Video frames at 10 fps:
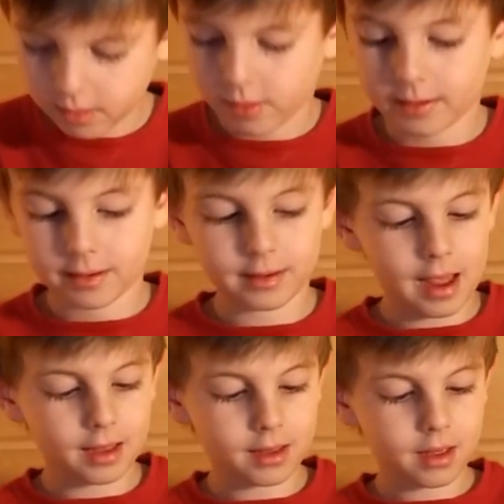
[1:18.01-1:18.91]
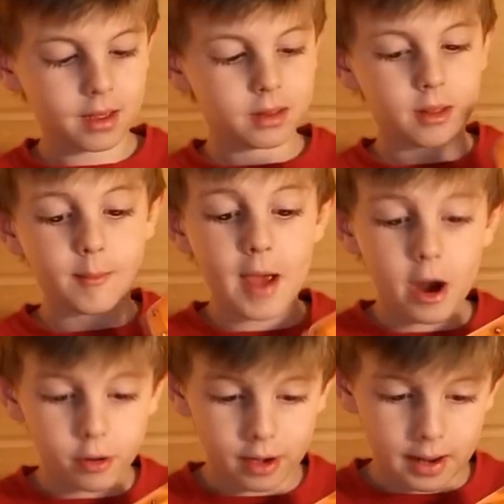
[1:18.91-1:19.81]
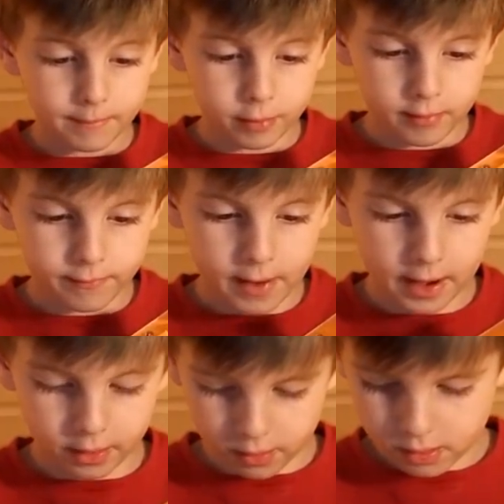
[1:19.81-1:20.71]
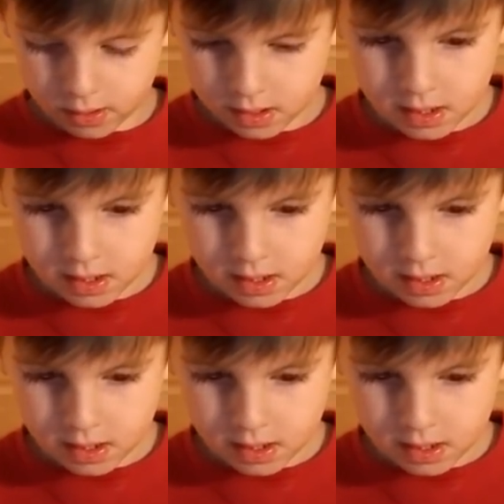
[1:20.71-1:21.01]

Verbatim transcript: we're going to take the power amplifier